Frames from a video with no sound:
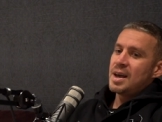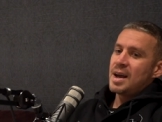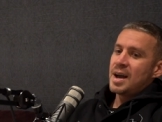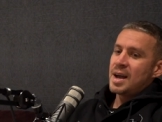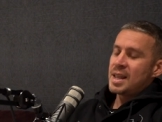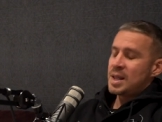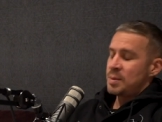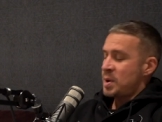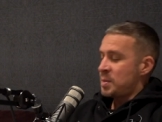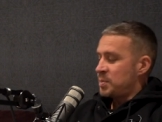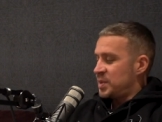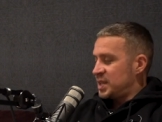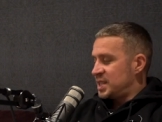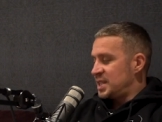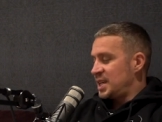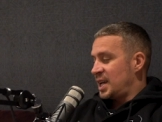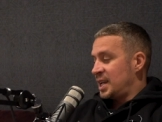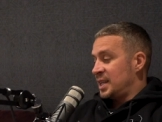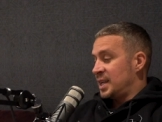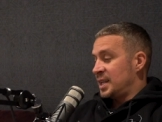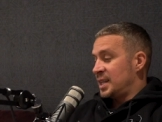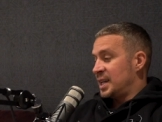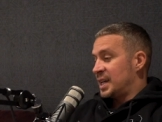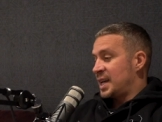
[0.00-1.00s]
And I remember
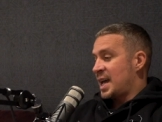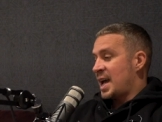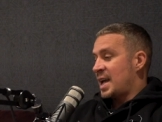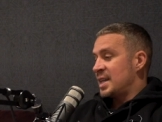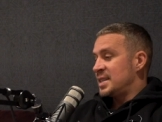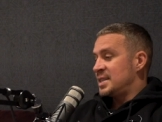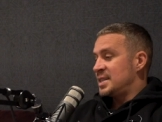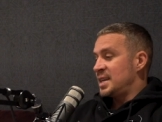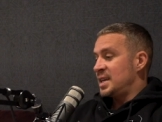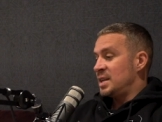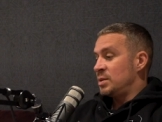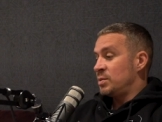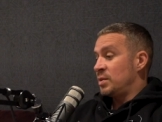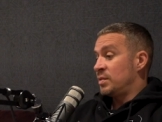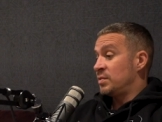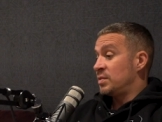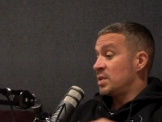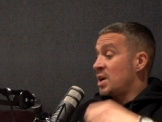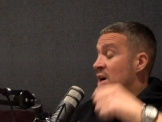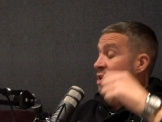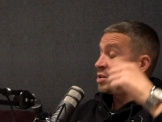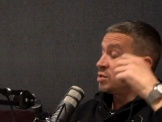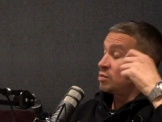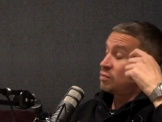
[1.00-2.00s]
sitting in the canteen with
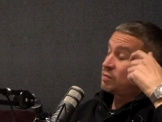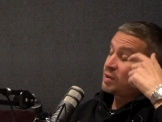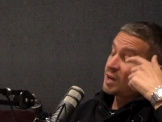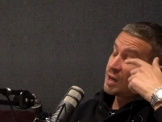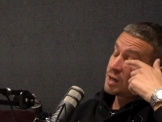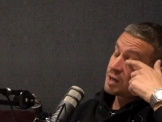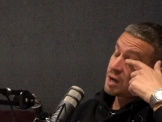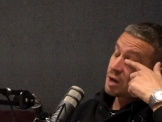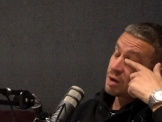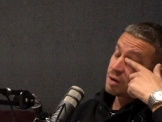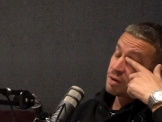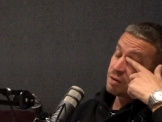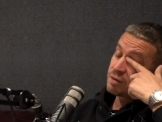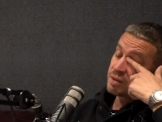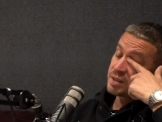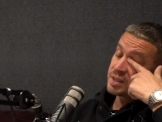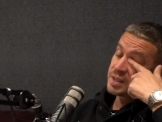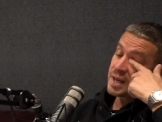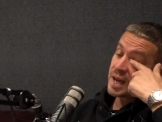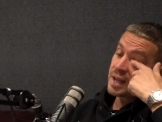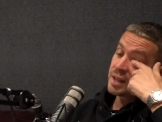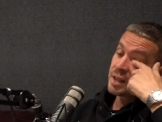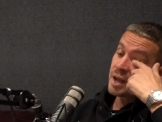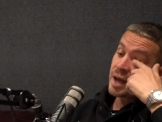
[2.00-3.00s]
Nigel Rio Cochran's
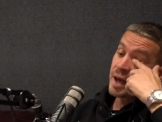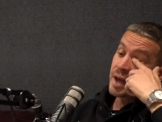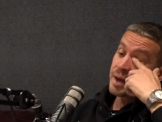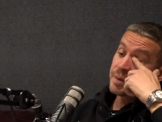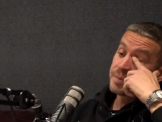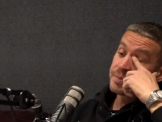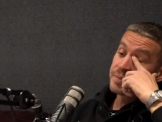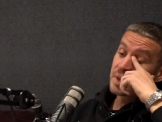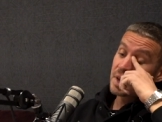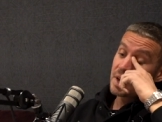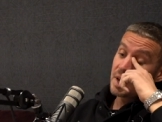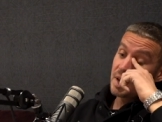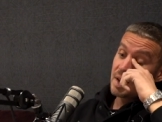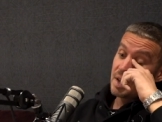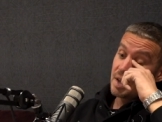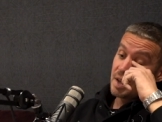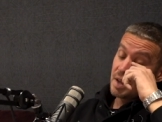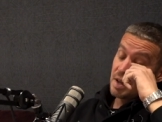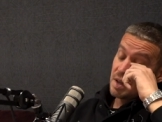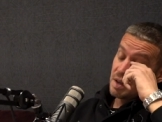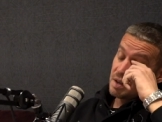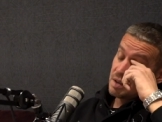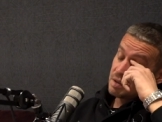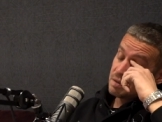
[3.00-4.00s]
that night,
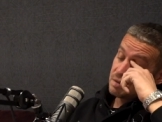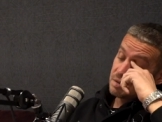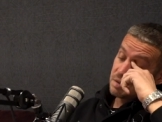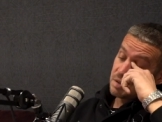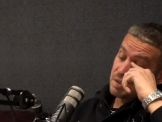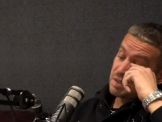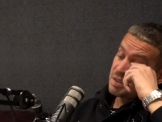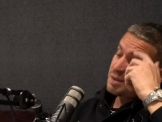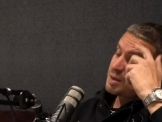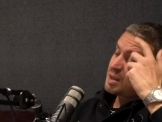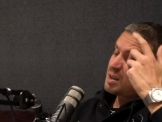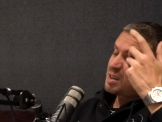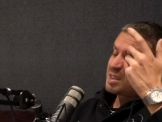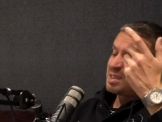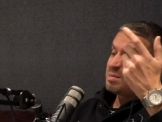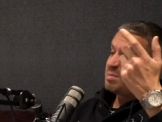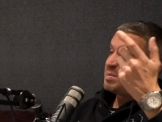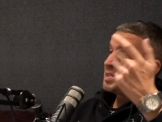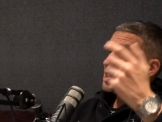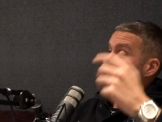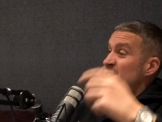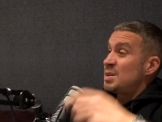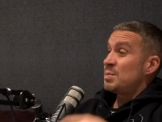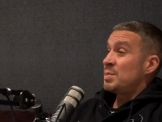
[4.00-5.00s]
just
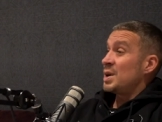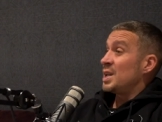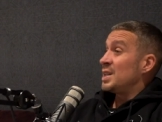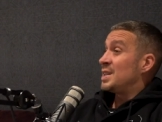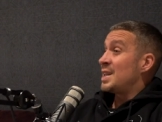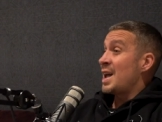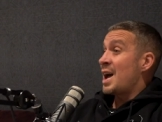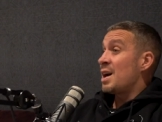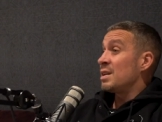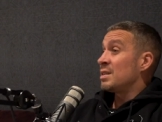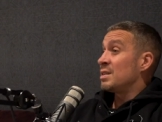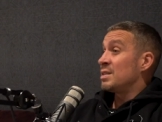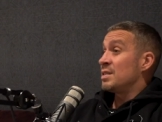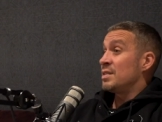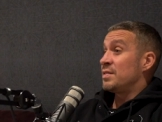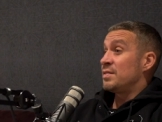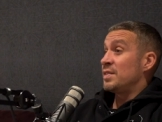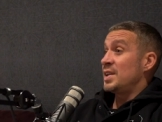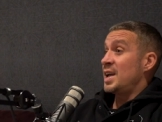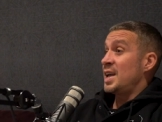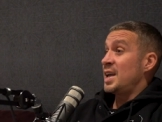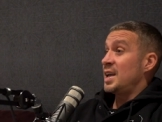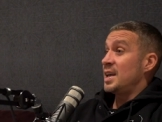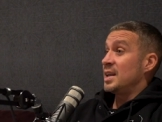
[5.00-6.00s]
just a bit down and
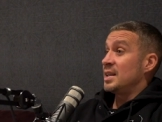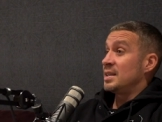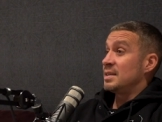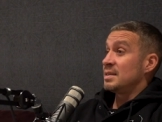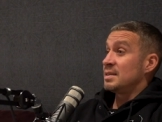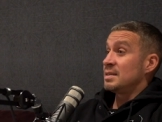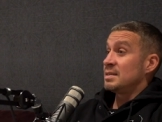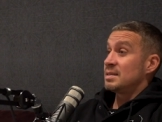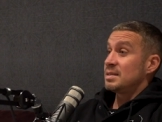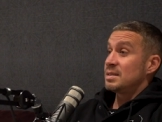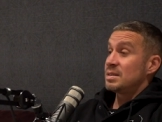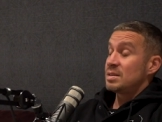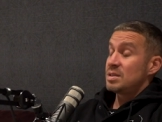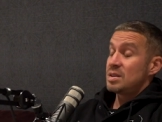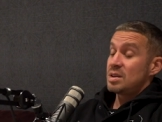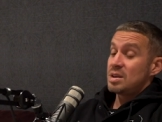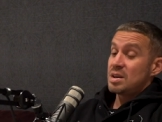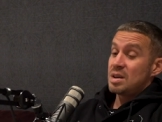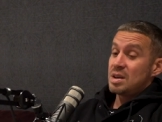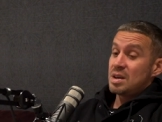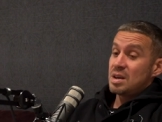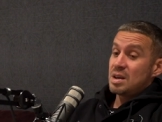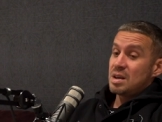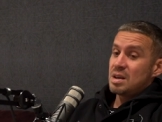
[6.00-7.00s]
deflated. And
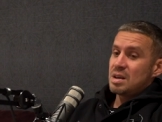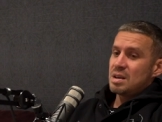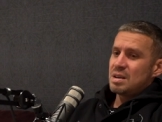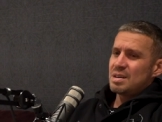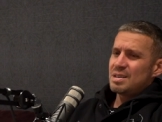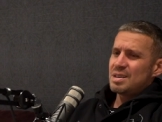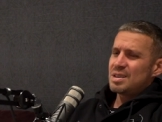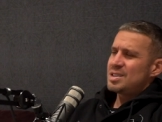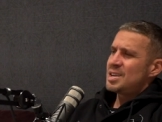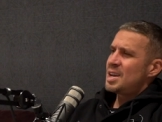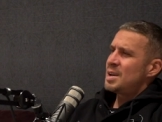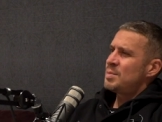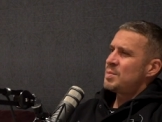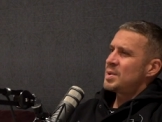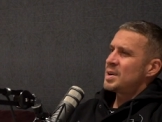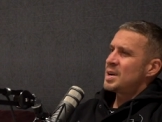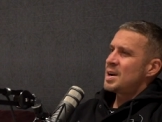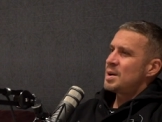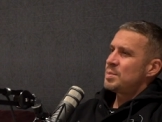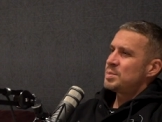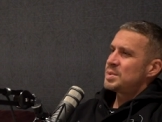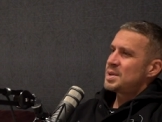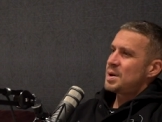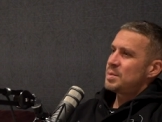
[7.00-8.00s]
the chairman
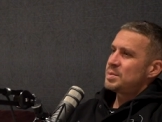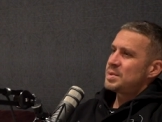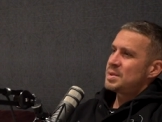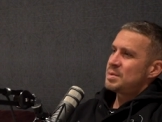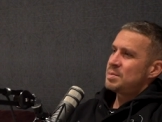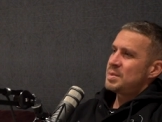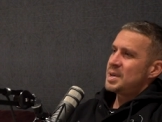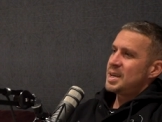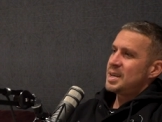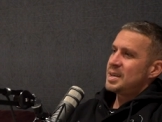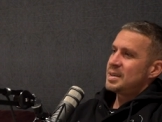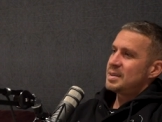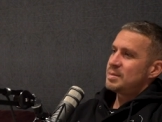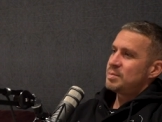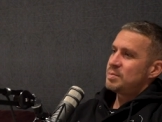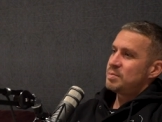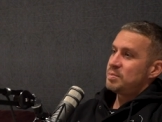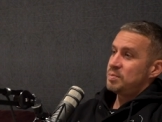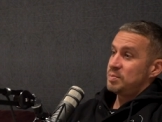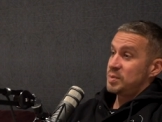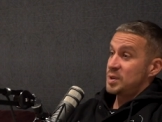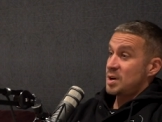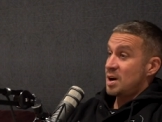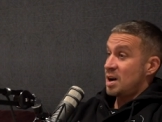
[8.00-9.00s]
comes up to me,
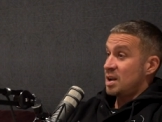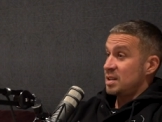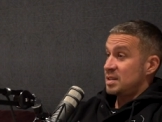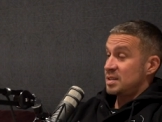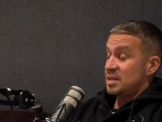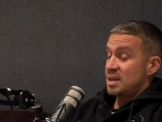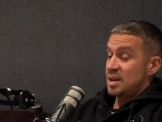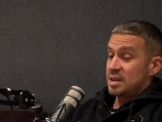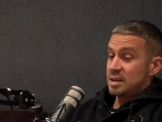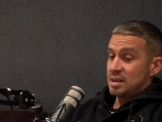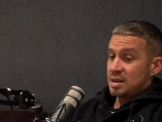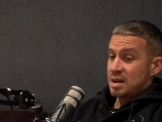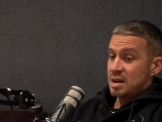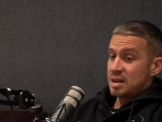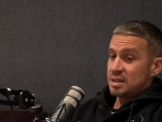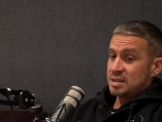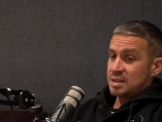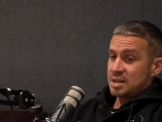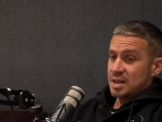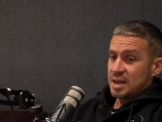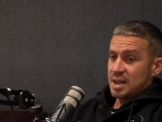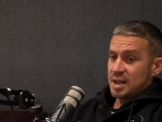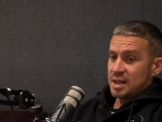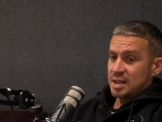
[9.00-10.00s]
Gartside, guard
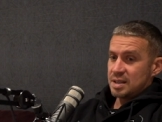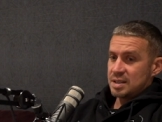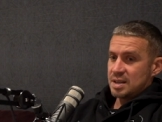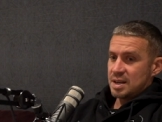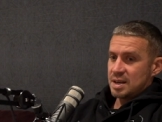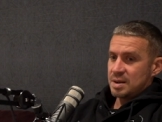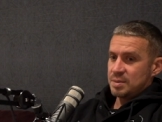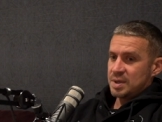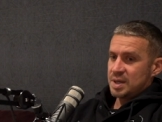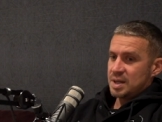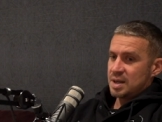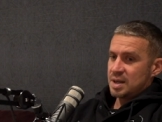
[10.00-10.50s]
side at the time, and he